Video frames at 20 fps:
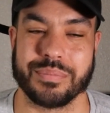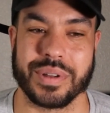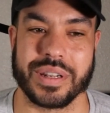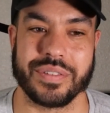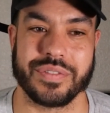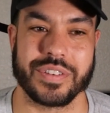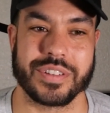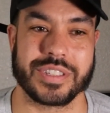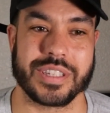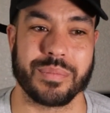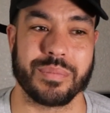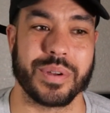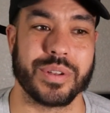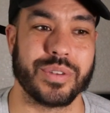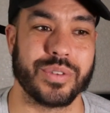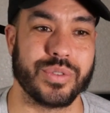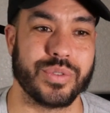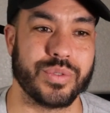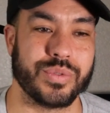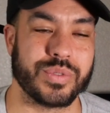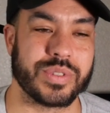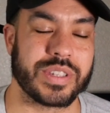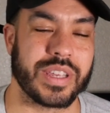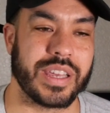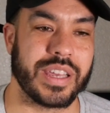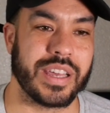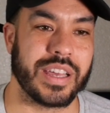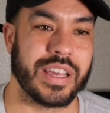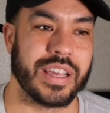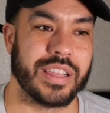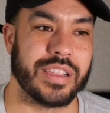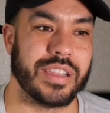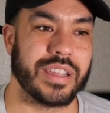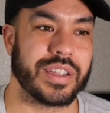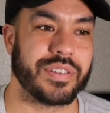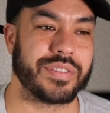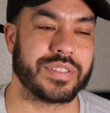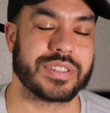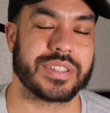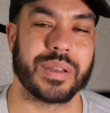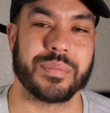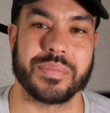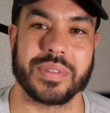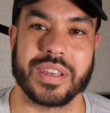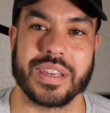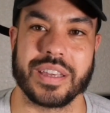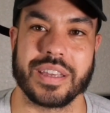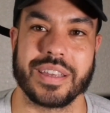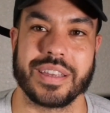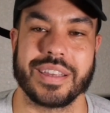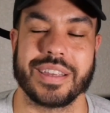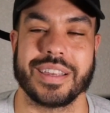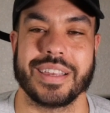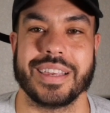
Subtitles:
But if you're someone who's looking for something,